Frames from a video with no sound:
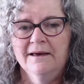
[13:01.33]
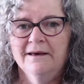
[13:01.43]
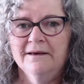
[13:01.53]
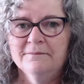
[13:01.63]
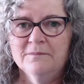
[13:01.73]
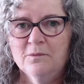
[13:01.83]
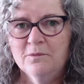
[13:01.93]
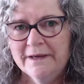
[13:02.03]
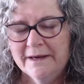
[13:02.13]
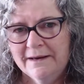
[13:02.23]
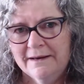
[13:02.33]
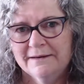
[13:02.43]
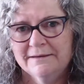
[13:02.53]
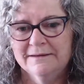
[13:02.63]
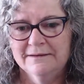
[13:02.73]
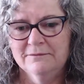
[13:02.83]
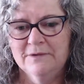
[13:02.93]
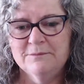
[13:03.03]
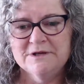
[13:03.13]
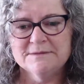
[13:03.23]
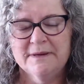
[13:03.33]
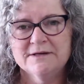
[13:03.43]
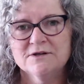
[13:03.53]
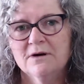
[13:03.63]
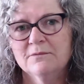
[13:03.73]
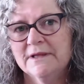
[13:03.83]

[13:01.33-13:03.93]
When we spend time